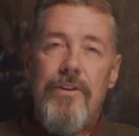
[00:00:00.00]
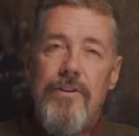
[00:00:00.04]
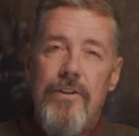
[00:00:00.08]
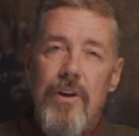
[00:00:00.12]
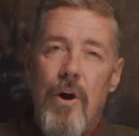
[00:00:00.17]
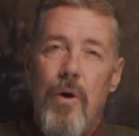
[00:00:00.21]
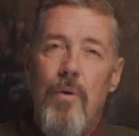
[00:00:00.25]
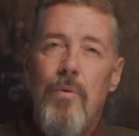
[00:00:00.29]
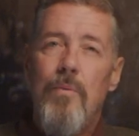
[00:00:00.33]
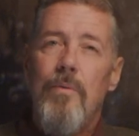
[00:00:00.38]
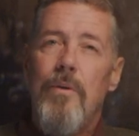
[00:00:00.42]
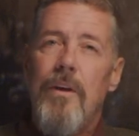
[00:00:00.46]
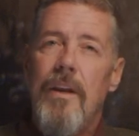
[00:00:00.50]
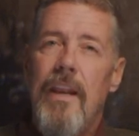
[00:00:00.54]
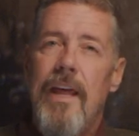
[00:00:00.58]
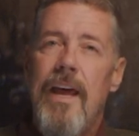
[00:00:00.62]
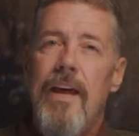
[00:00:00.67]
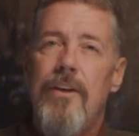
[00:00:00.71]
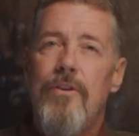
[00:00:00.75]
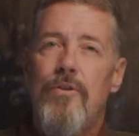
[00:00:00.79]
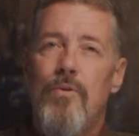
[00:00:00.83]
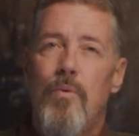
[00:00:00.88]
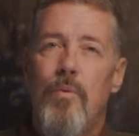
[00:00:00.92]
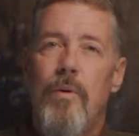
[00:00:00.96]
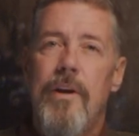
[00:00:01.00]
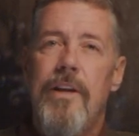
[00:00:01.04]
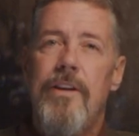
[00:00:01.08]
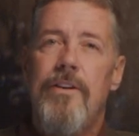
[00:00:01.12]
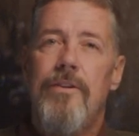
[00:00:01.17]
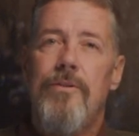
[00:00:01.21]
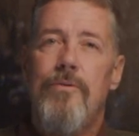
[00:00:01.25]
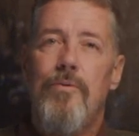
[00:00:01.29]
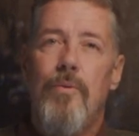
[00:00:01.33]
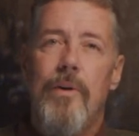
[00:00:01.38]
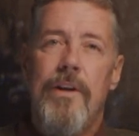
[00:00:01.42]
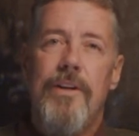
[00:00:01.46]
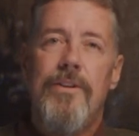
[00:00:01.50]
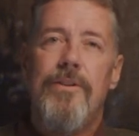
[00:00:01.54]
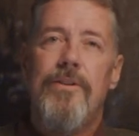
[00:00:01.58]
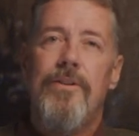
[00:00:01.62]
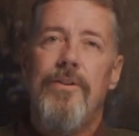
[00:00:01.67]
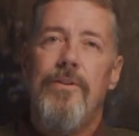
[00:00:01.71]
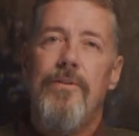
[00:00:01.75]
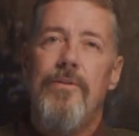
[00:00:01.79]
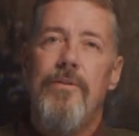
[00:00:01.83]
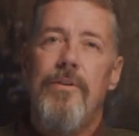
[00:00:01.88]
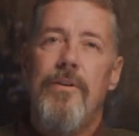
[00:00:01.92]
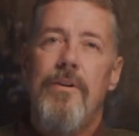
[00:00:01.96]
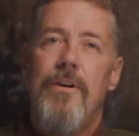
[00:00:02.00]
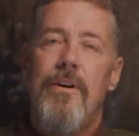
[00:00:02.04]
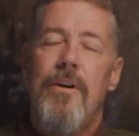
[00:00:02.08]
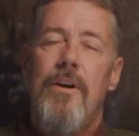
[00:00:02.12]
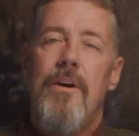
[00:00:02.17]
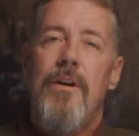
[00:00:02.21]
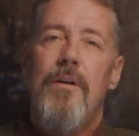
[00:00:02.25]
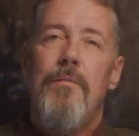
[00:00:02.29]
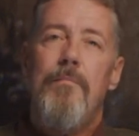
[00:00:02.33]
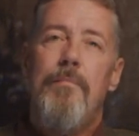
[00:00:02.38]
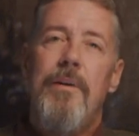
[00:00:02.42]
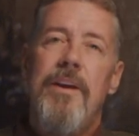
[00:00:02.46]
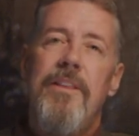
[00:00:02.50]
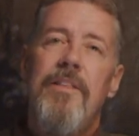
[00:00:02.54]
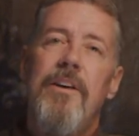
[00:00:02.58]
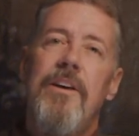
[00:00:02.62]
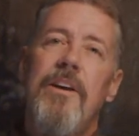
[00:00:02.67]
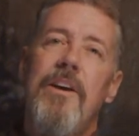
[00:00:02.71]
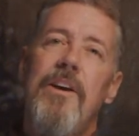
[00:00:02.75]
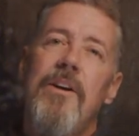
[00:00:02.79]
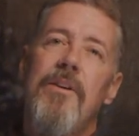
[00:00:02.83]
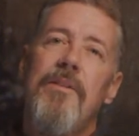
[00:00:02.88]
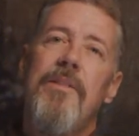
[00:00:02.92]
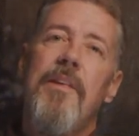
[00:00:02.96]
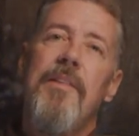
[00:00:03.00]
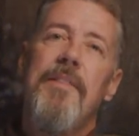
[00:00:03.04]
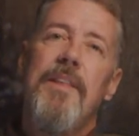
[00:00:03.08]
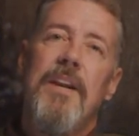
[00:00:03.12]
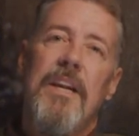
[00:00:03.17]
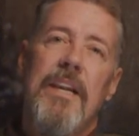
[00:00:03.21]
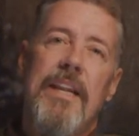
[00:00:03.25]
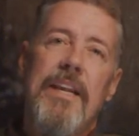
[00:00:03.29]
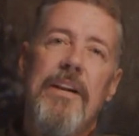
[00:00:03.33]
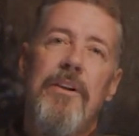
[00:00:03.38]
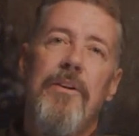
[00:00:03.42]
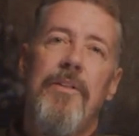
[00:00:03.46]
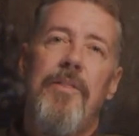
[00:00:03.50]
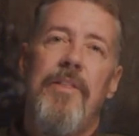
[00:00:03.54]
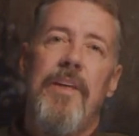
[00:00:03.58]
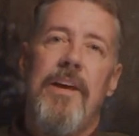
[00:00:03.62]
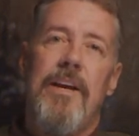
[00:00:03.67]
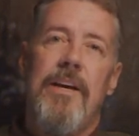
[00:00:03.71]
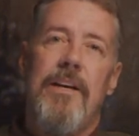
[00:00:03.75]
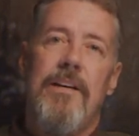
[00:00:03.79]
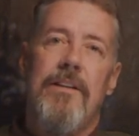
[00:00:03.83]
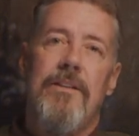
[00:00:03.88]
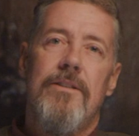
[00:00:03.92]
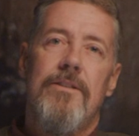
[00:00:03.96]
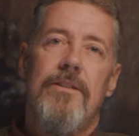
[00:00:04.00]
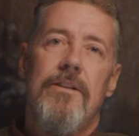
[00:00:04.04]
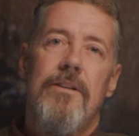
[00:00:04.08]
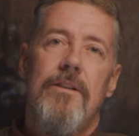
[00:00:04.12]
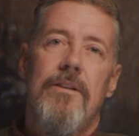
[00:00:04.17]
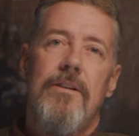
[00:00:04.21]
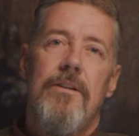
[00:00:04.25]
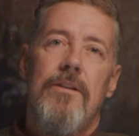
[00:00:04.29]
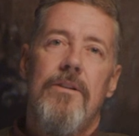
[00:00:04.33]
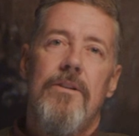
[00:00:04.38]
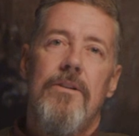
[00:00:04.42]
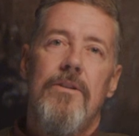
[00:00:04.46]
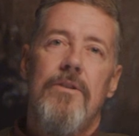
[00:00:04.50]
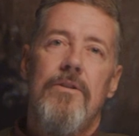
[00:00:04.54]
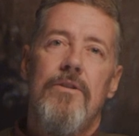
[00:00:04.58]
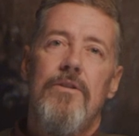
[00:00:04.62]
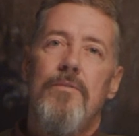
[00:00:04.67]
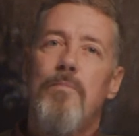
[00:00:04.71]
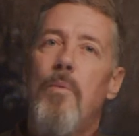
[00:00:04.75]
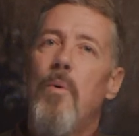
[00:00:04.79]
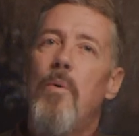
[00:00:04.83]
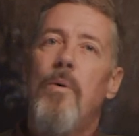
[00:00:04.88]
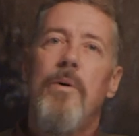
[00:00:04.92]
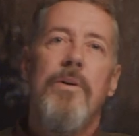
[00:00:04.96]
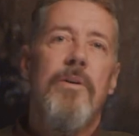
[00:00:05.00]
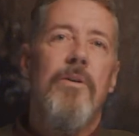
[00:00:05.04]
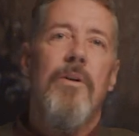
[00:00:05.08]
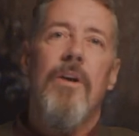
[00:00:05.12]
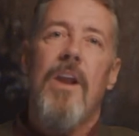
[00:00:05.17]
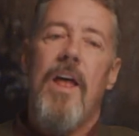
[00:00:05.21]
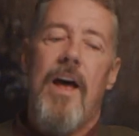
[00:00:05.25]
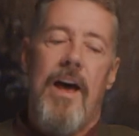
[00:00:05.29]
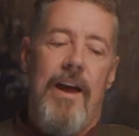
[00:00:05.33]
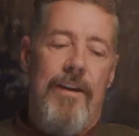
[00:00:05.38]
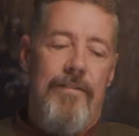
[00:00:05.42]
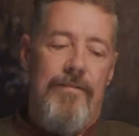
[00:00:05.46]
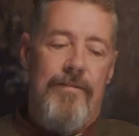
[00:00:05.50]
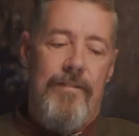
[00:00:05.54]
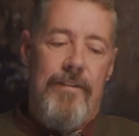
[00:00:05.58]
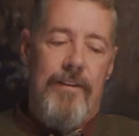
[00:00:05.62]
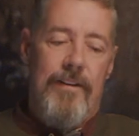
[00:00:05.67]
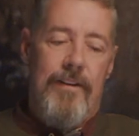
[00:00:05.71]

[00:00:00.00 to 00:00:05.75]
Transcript: Don't let 2022 be the year that the little things spoil your life.